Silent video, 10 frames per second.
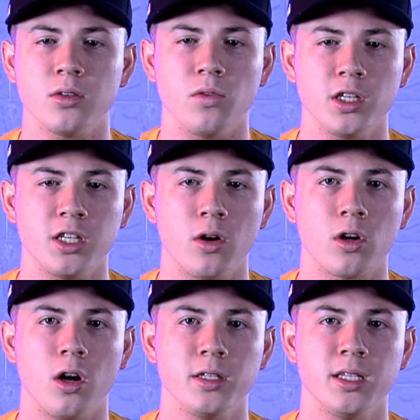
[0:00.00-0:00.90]
to rush out
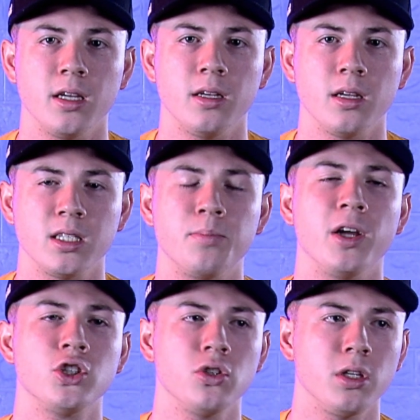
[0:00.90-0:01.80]
content,
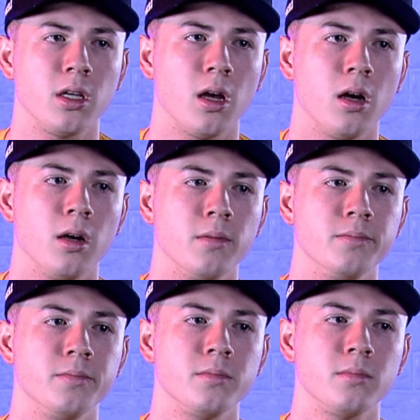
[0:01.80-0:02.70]
especially
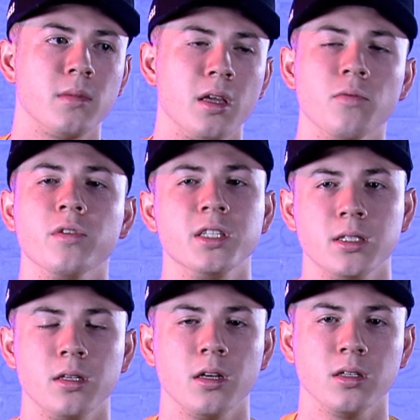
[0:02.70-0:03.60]
in
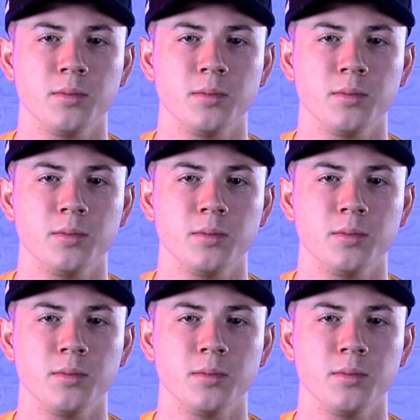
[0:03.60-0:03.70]
recent years,